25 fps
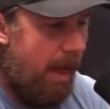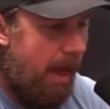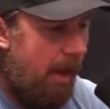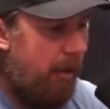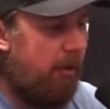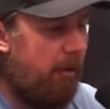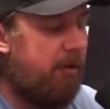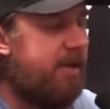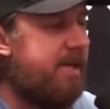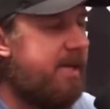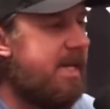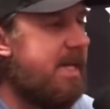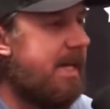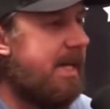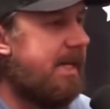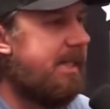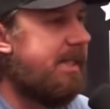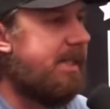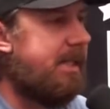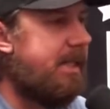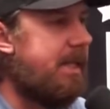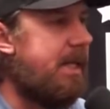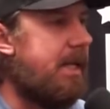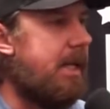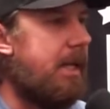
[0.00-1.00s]

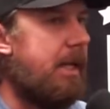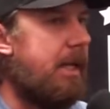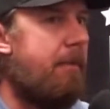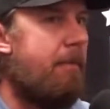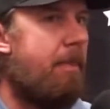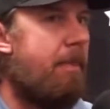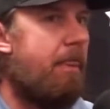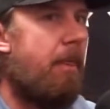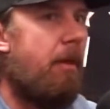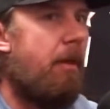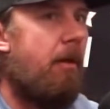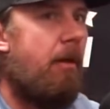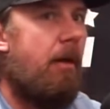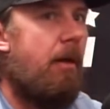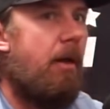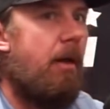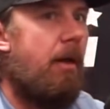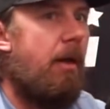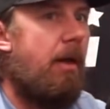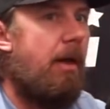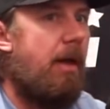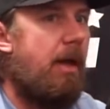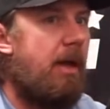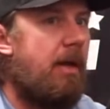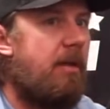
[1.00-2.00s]
LTSD
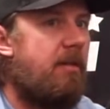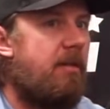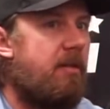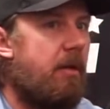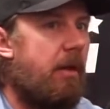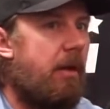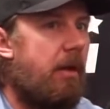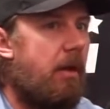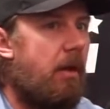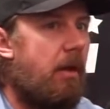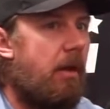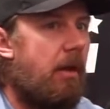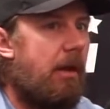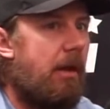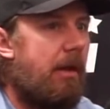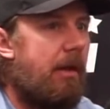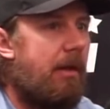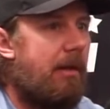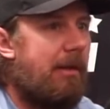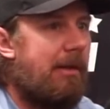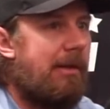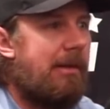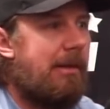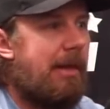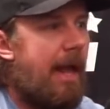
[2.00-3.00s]
is
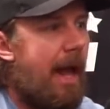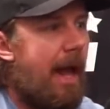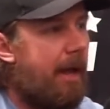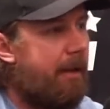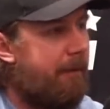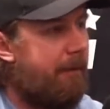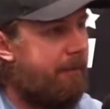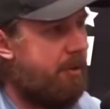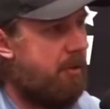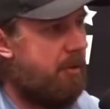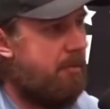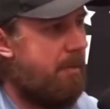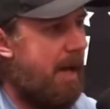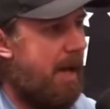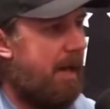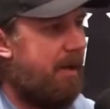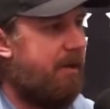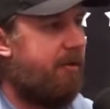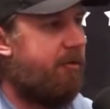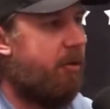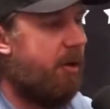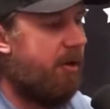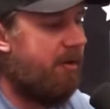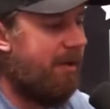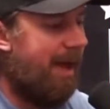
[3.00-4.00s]
lack of
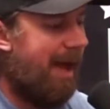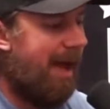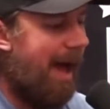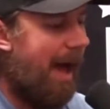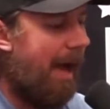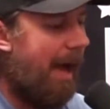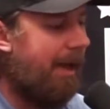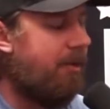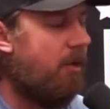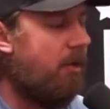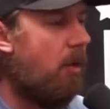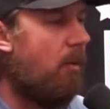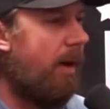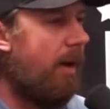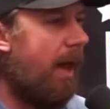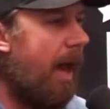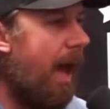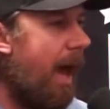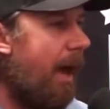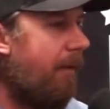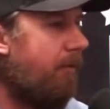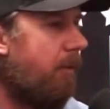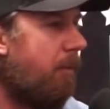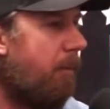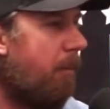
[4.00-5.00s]
traumatic stress. I don't
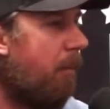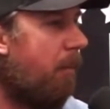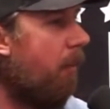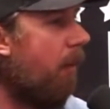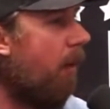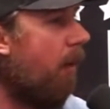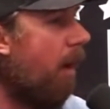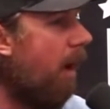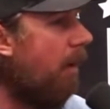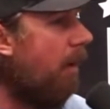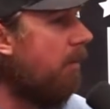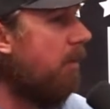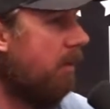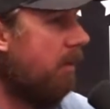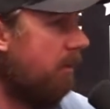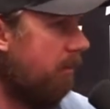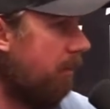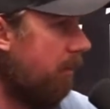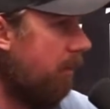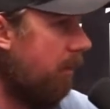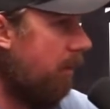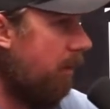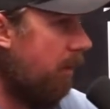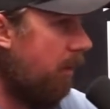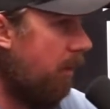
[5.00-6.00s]
have a problem
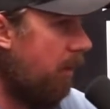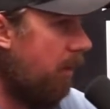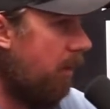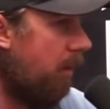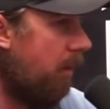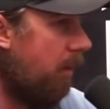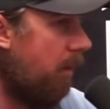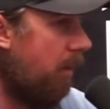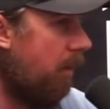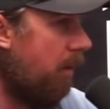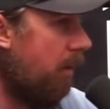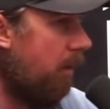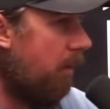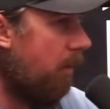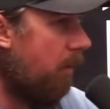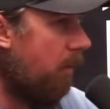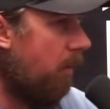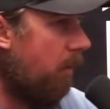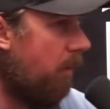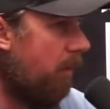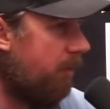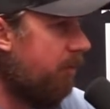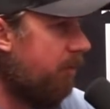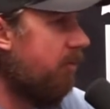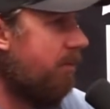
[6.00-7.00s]

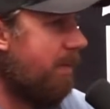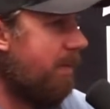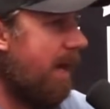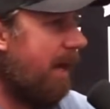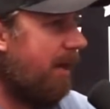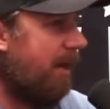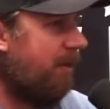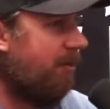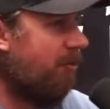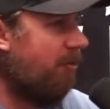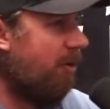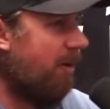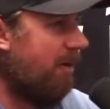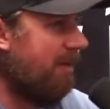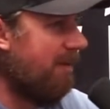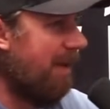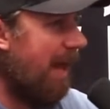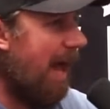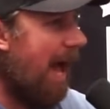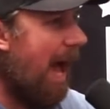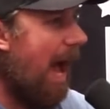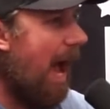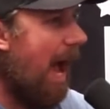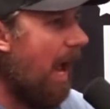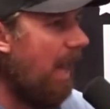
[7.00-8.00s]
with traumatic stress.
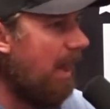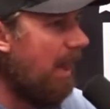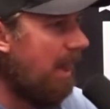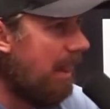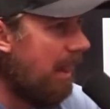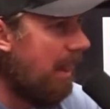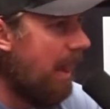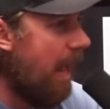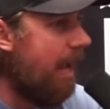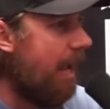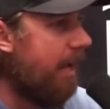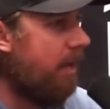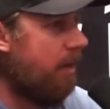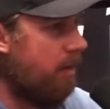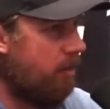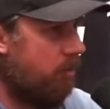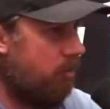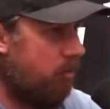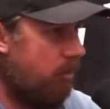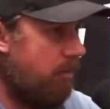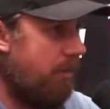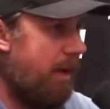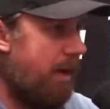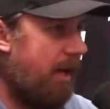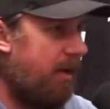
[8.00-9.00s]
I like
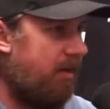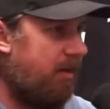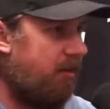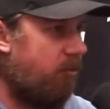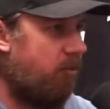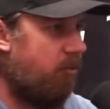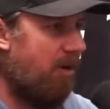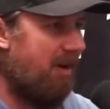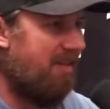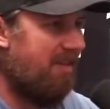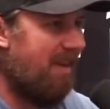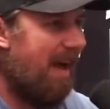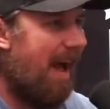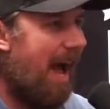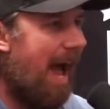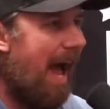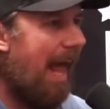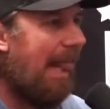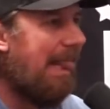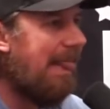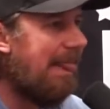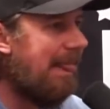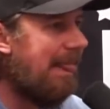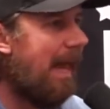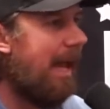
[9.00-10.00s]
traumatic stress.
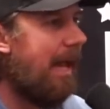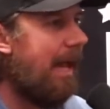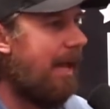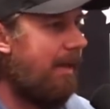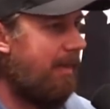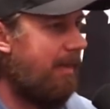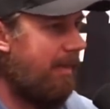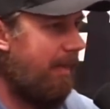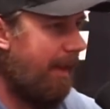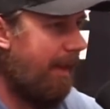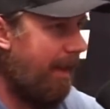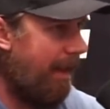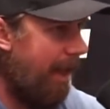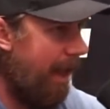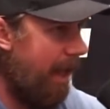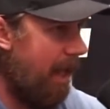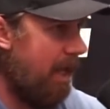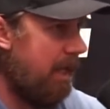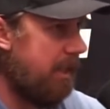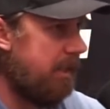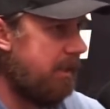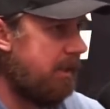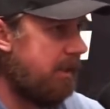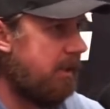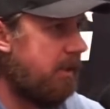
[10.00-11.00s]
I like the
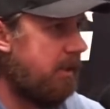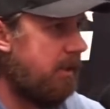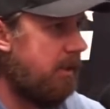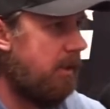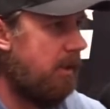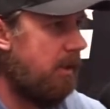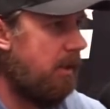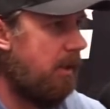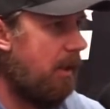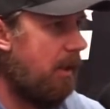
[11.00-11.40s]
chaos.